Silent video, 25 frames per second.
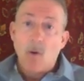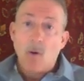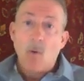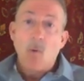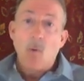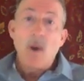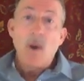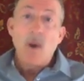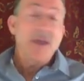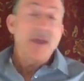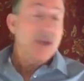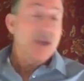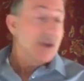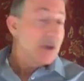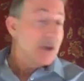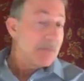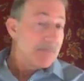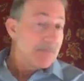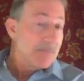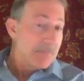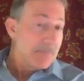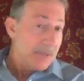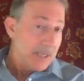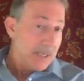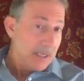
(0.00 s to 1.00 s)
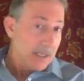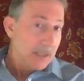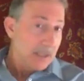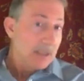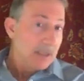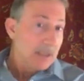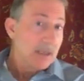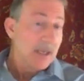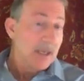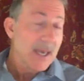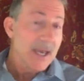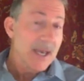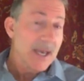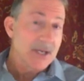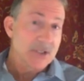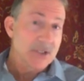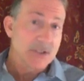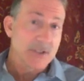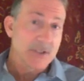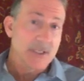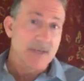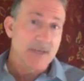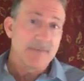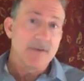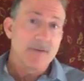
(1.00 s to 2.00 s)
Well, it could be,
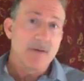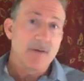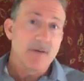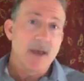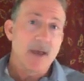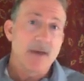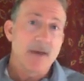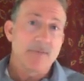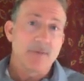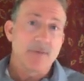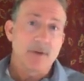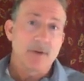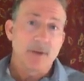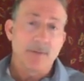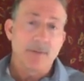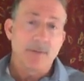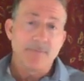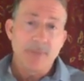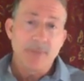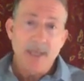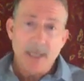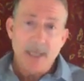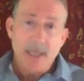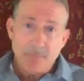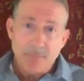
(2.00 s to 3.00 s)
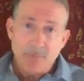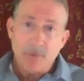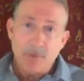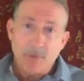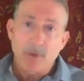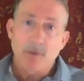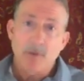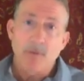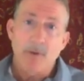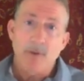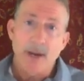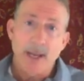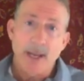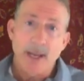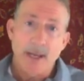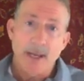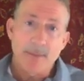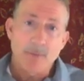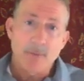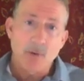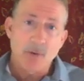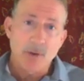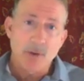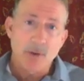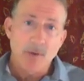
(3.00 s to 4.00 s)
actually, if you have a big program
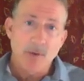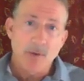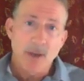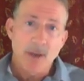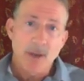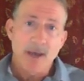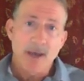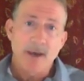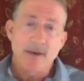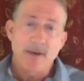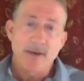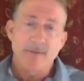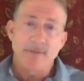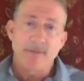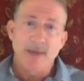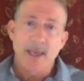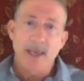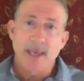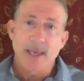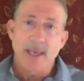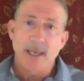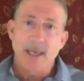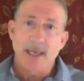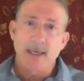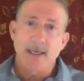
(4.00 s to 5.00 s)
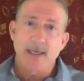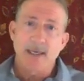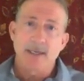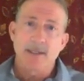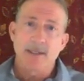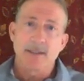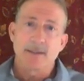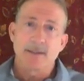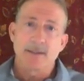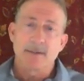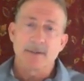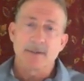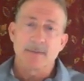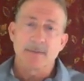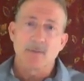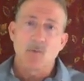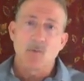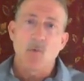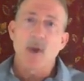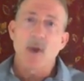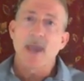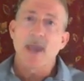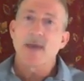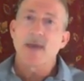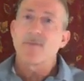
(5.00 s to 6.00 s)
or you have a
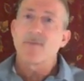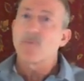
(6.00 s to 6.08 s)
way of